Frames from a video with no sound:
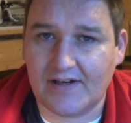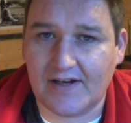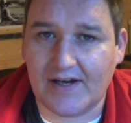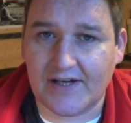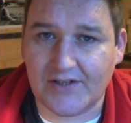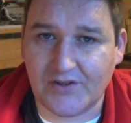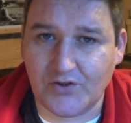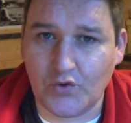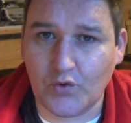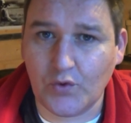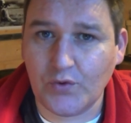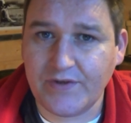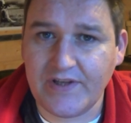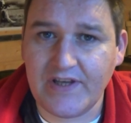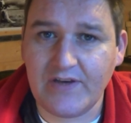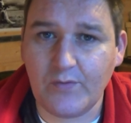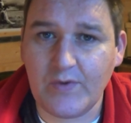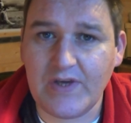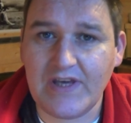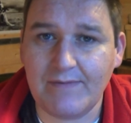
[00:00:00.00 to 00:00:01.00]
a
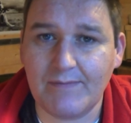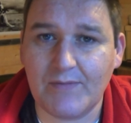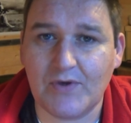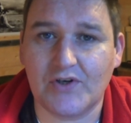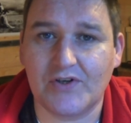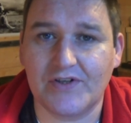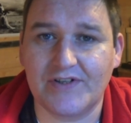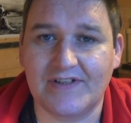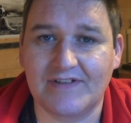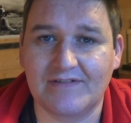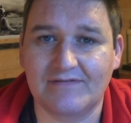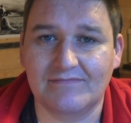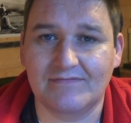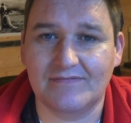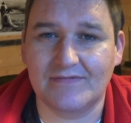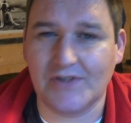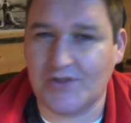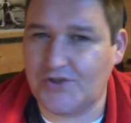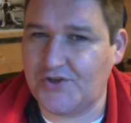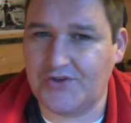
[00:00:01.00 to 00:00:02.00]
totey wee mod.
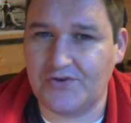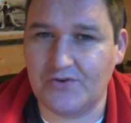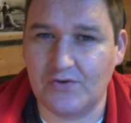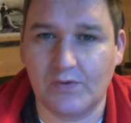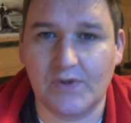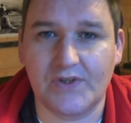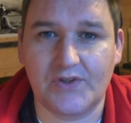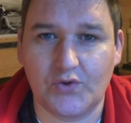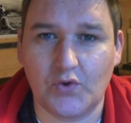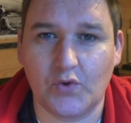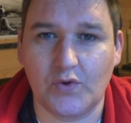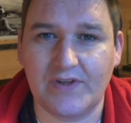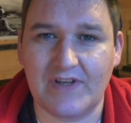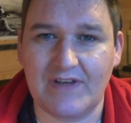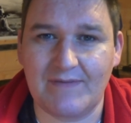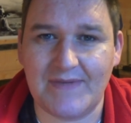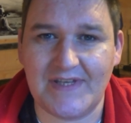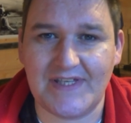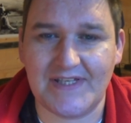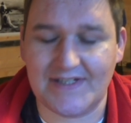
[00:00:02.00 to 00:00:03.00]
You should know what
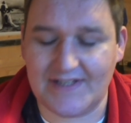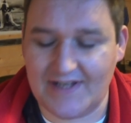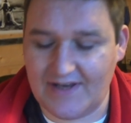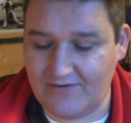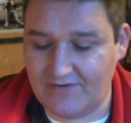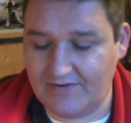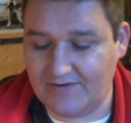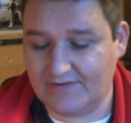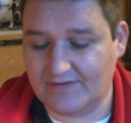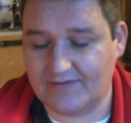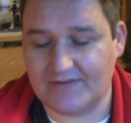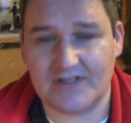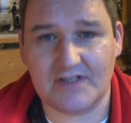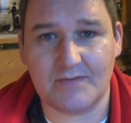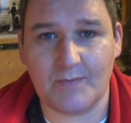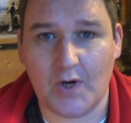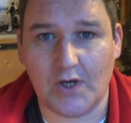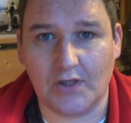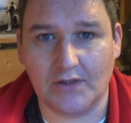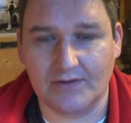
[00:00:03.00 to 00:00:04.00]
totey means now.
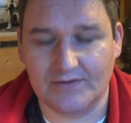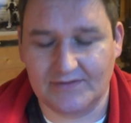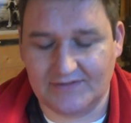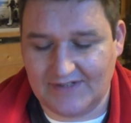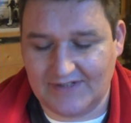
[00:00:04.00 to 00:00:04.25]
Small.